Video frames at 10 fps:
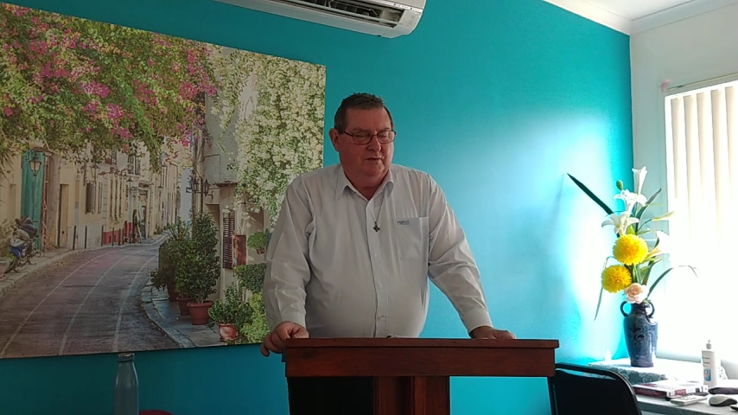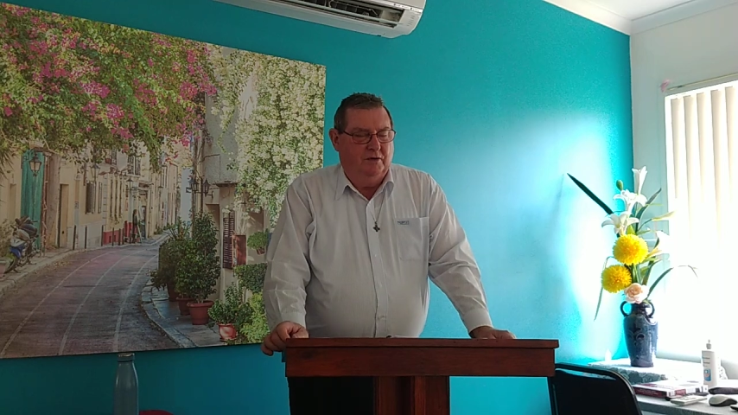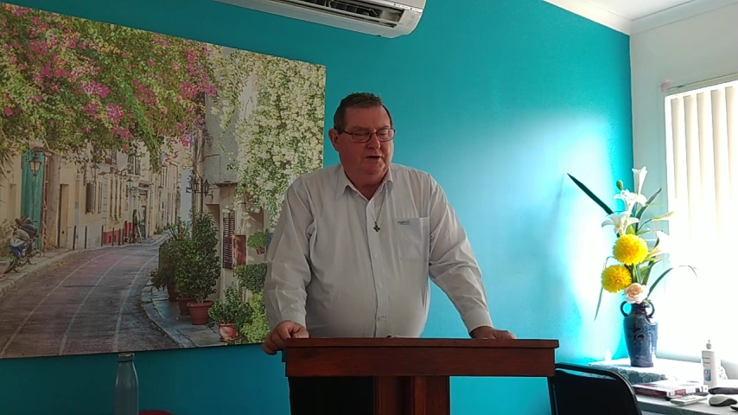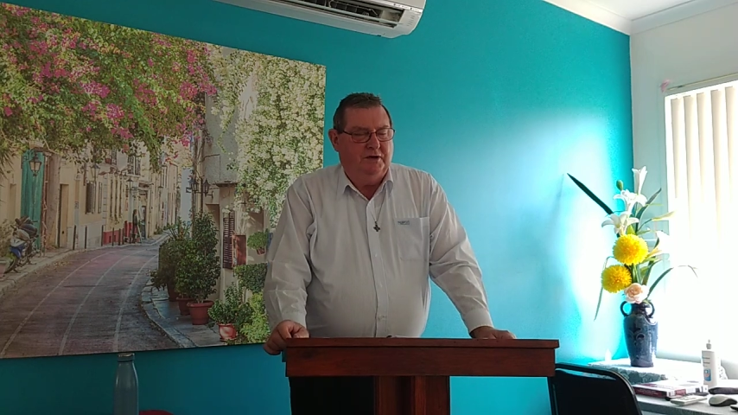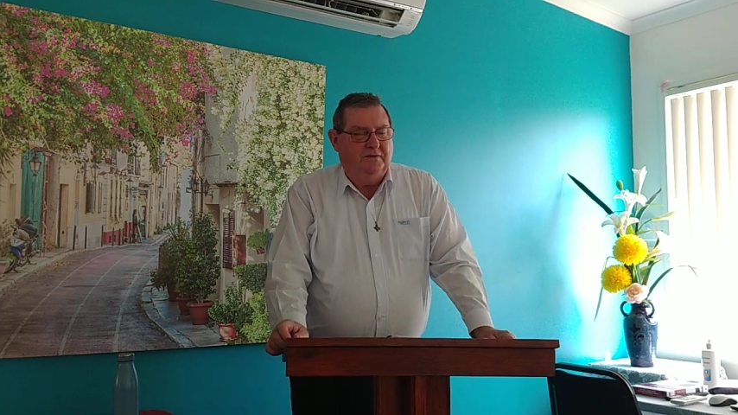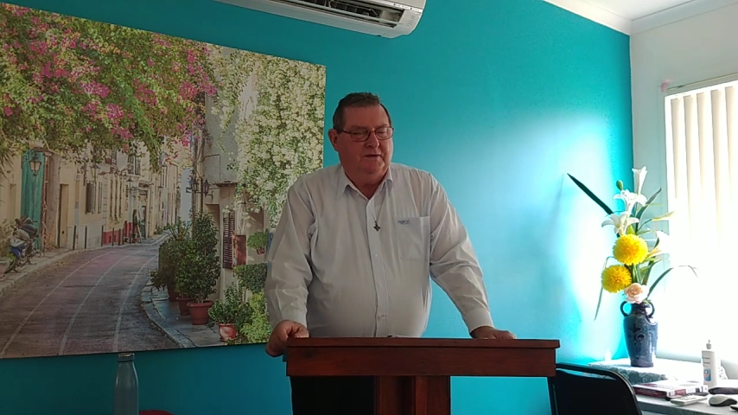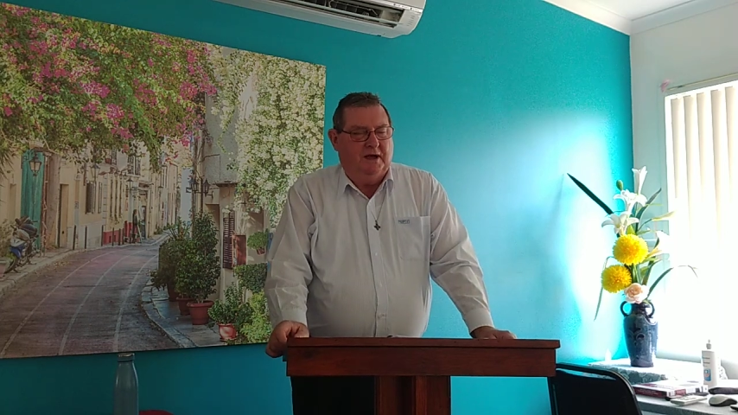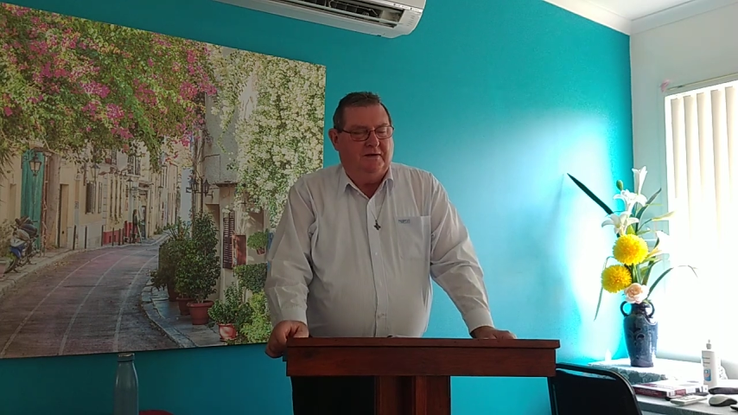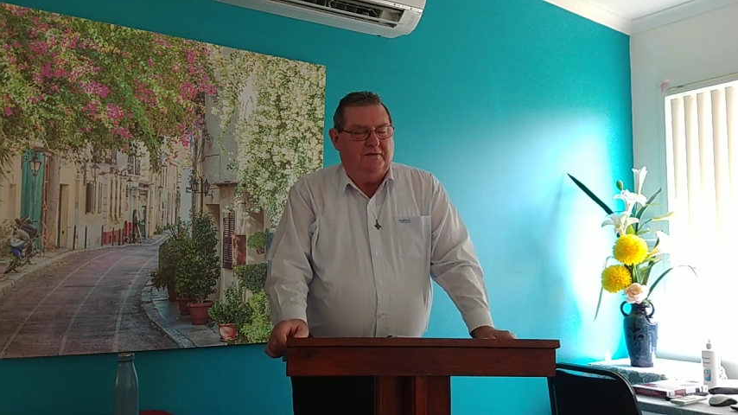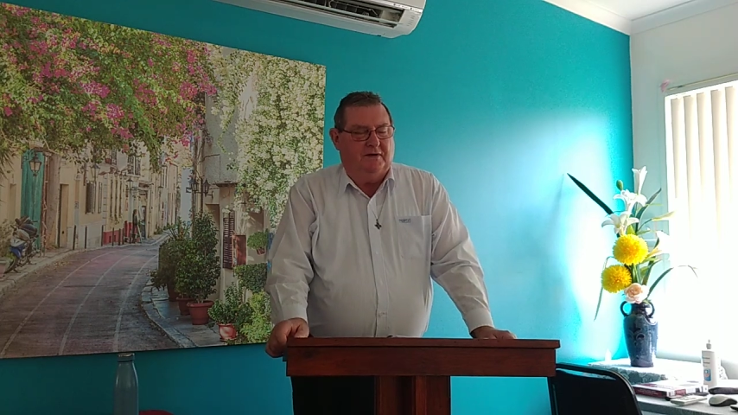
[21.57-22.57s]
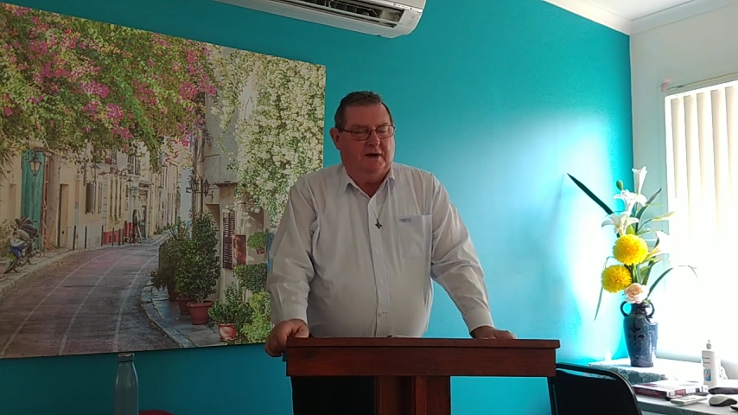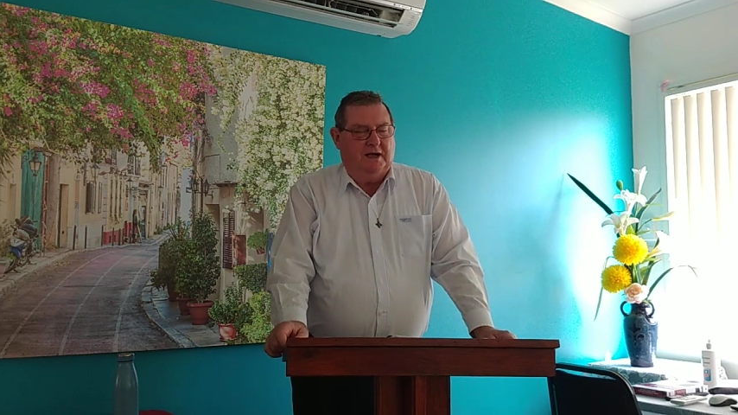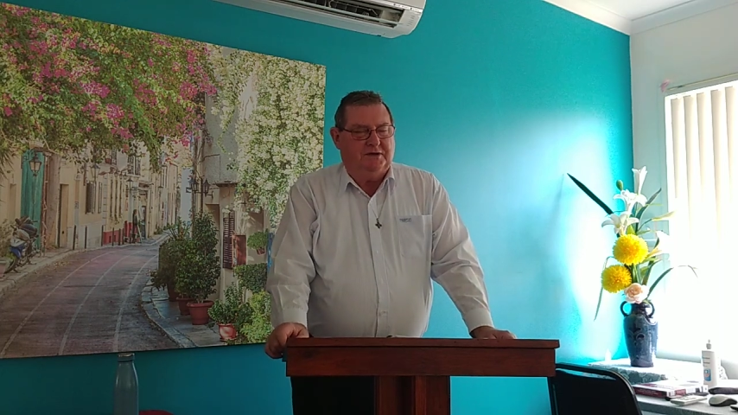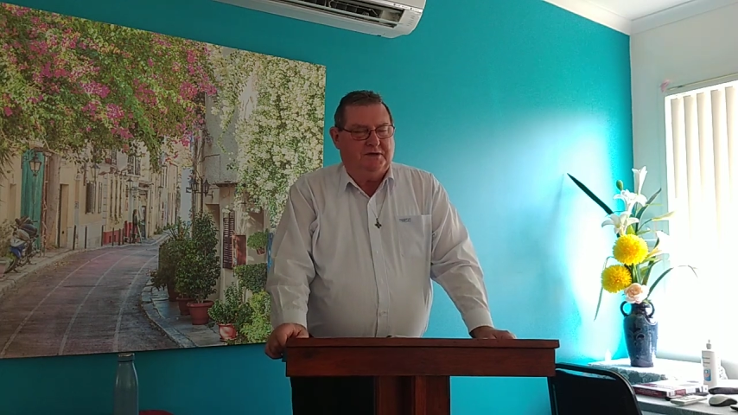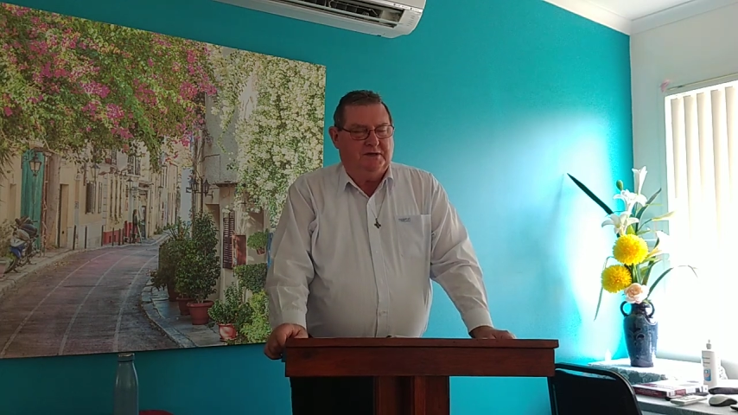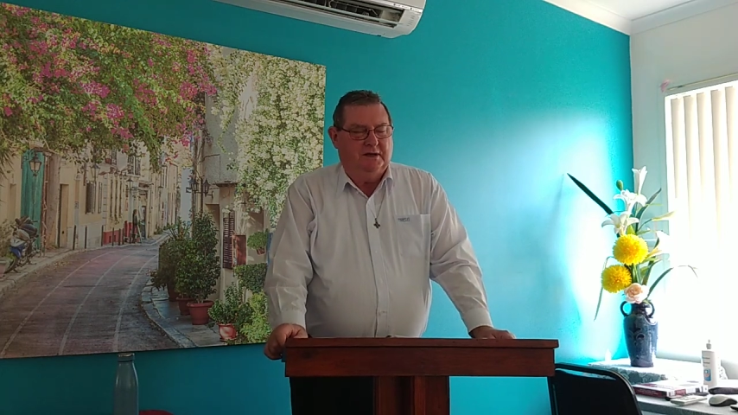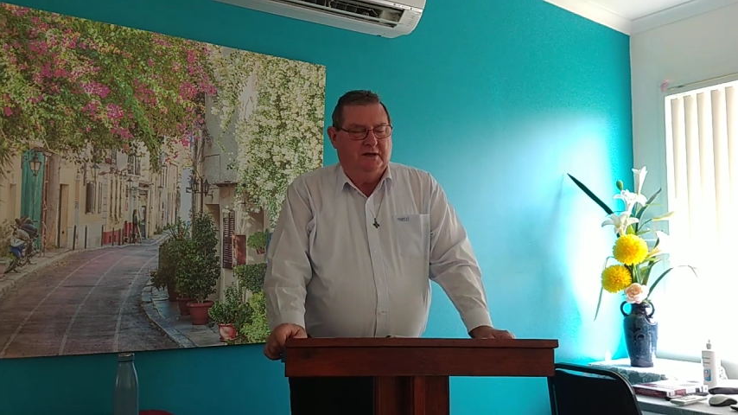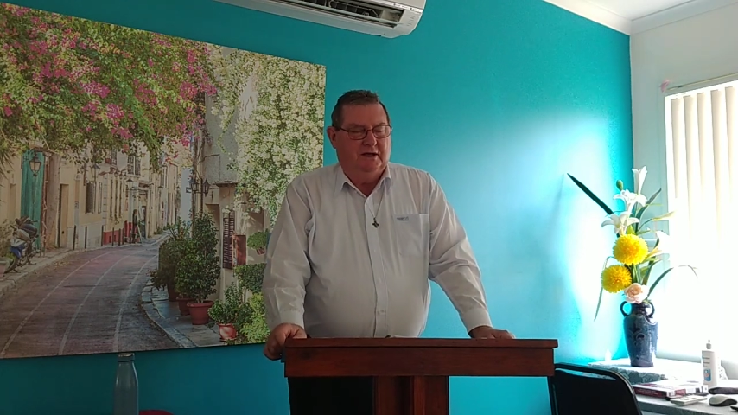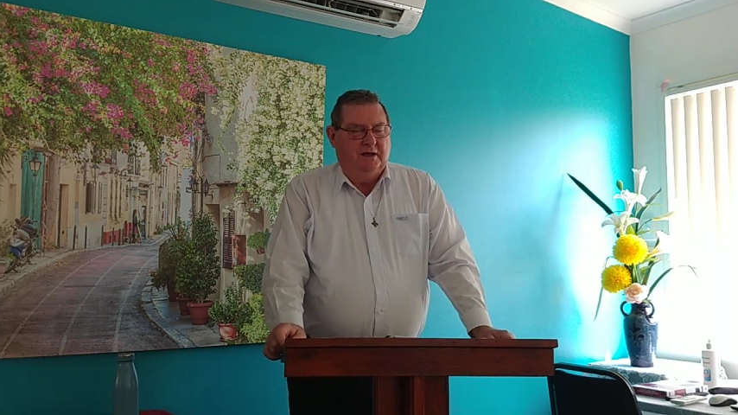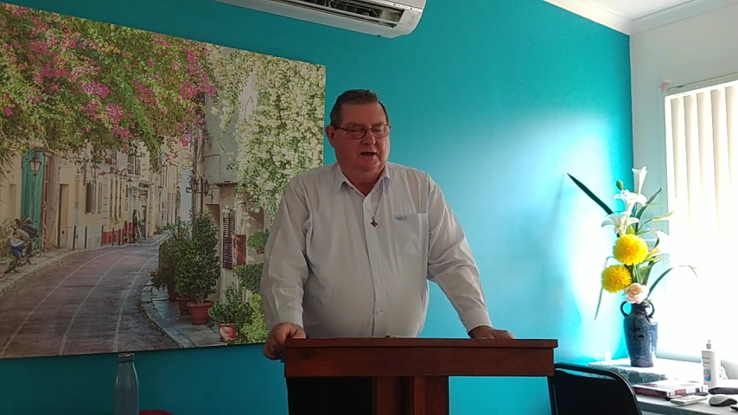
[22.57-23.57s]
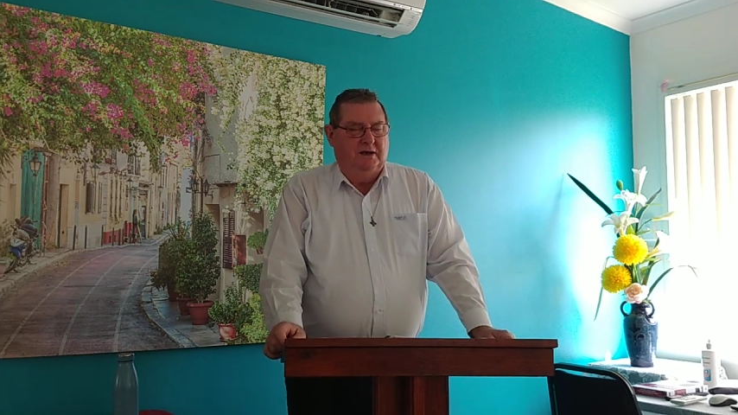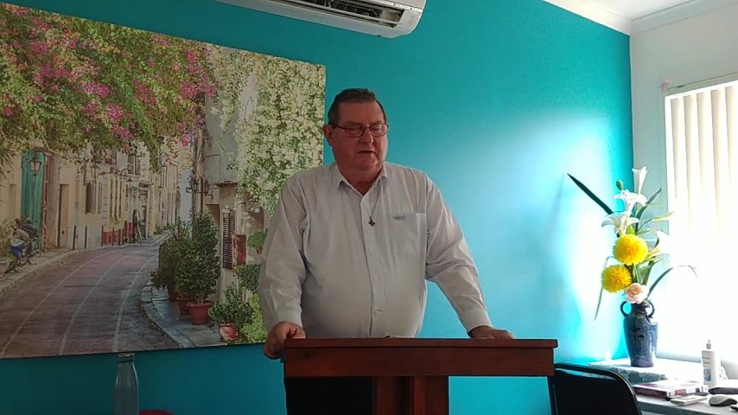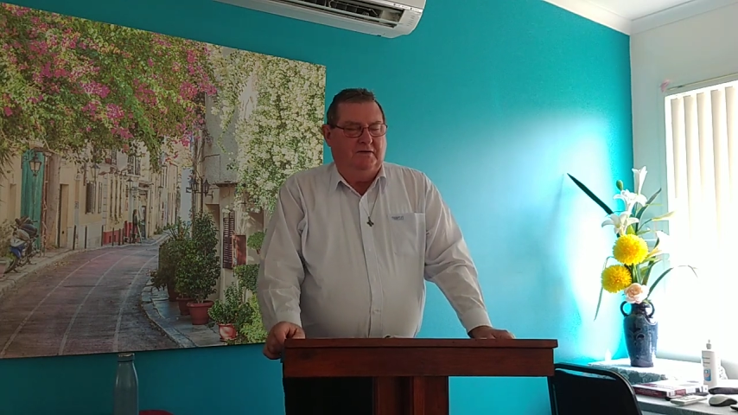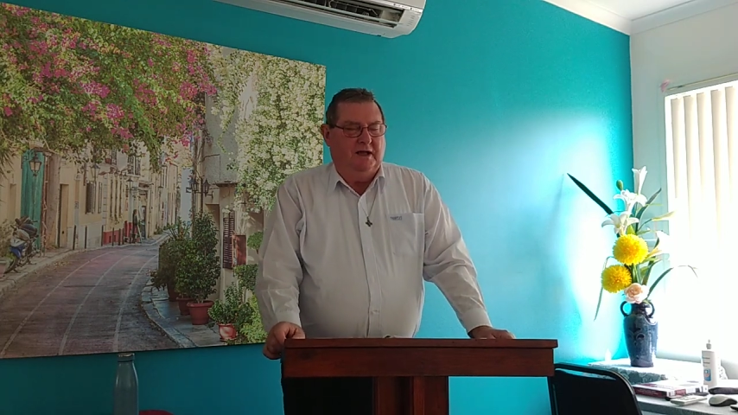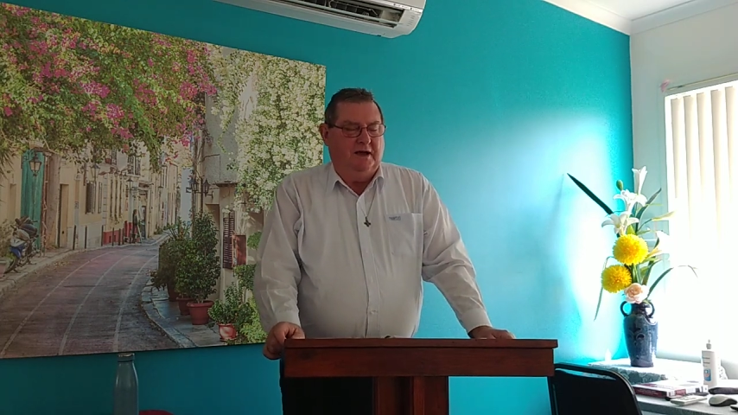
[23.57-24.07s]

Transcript: what you've done for us lived